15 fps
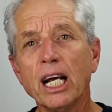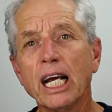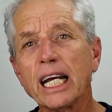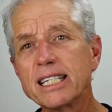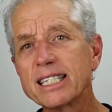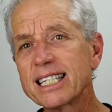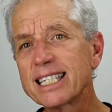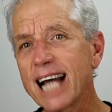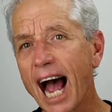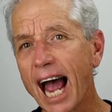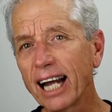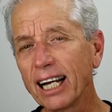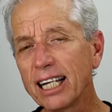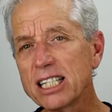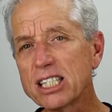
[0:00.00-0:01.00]
It's
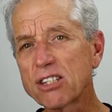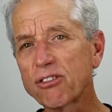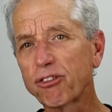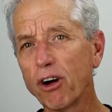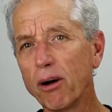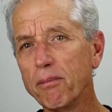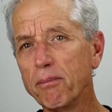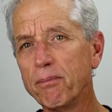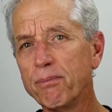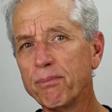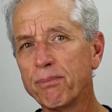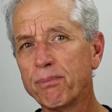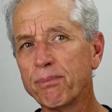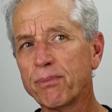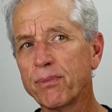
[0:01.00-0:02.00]
silence
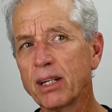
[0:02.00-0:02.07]
from